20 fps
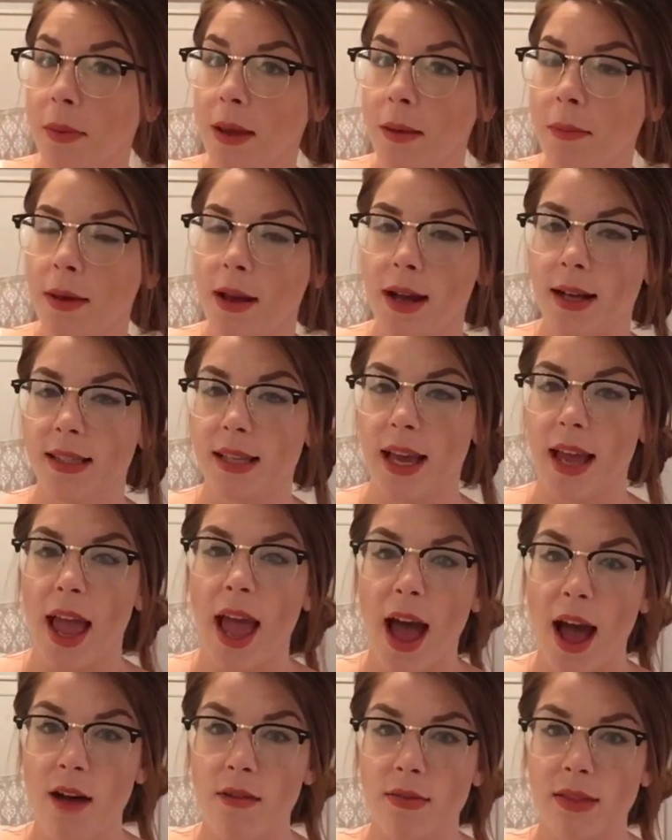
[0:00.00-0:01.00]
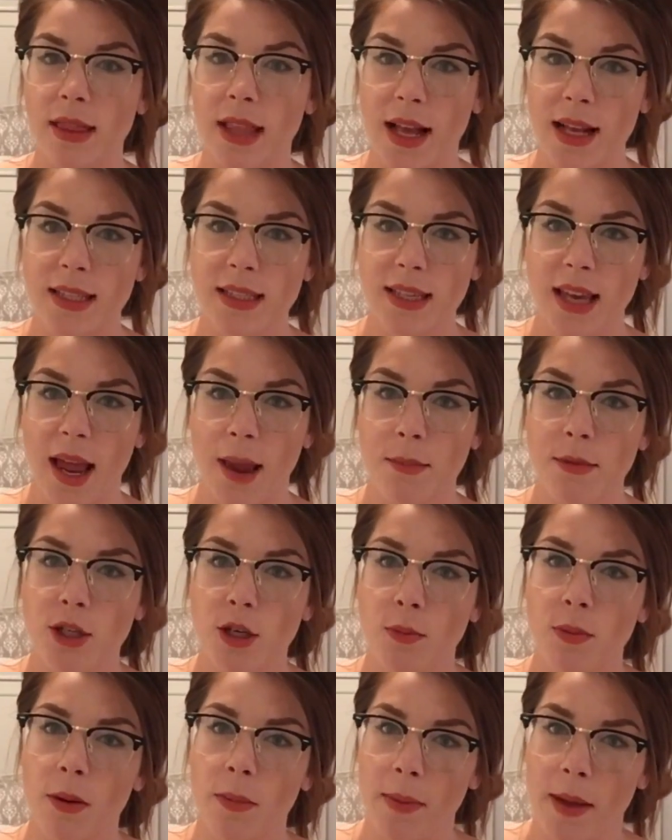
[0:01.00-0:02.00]
me because I have less time
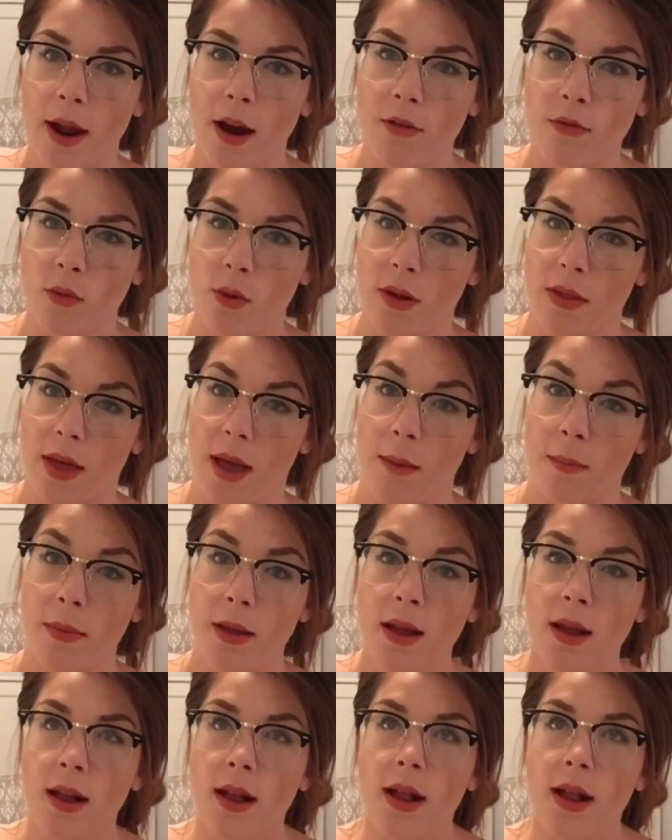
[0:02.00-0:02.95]
to prepare for them.